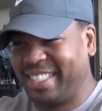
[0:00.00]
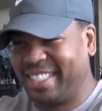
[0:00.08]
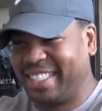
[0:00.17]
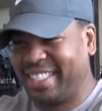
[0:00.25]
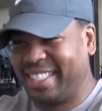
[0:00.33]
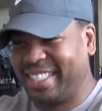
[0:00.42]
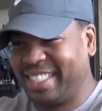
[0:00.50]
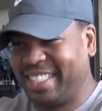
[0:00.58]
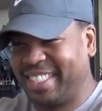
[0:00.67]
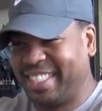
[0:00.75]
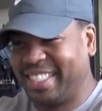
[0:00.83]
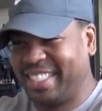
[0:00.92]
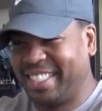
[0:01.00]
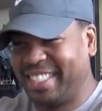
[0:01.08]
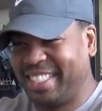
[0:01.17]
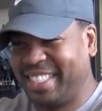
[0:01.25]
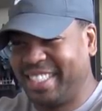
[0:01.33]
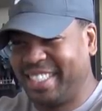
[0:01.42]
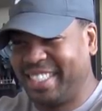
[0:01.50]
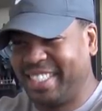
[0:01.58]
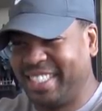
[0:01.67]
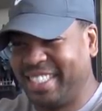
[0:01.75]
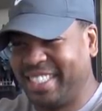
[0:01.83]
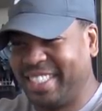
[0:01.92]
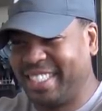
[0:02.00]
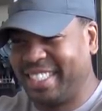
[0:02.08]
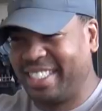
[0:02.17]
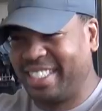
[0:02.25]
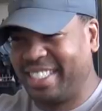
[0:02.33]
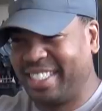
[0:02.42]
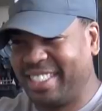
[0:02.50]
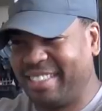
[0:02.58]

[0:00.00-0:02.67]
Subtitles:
(silence)